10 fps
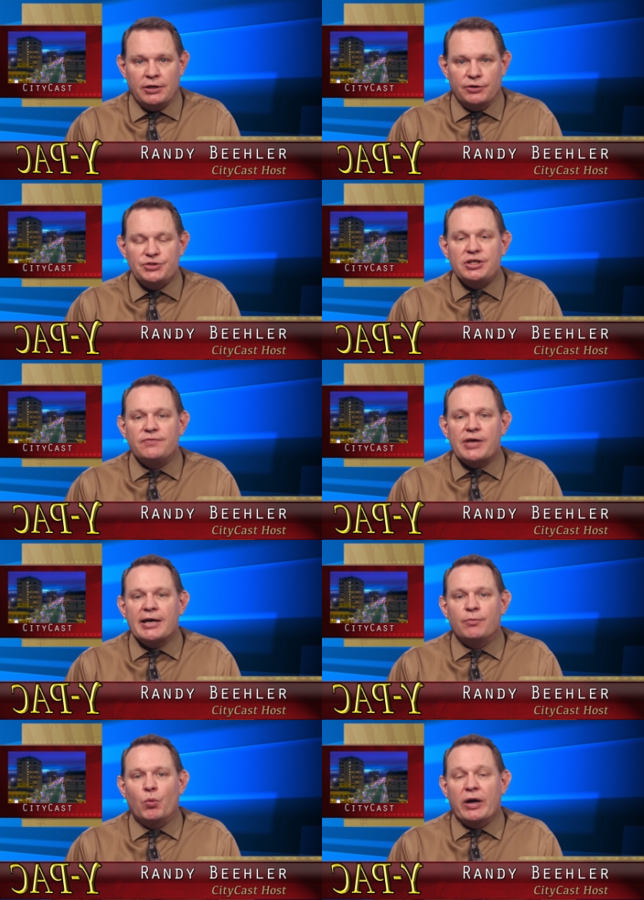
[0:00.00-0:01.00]
The City of
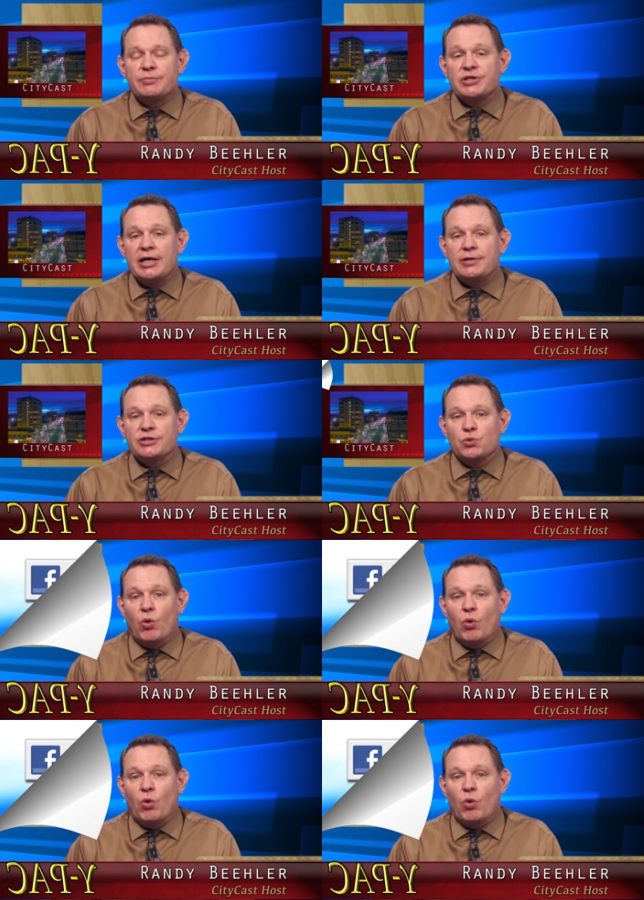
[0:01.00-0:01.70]
Yakima website has a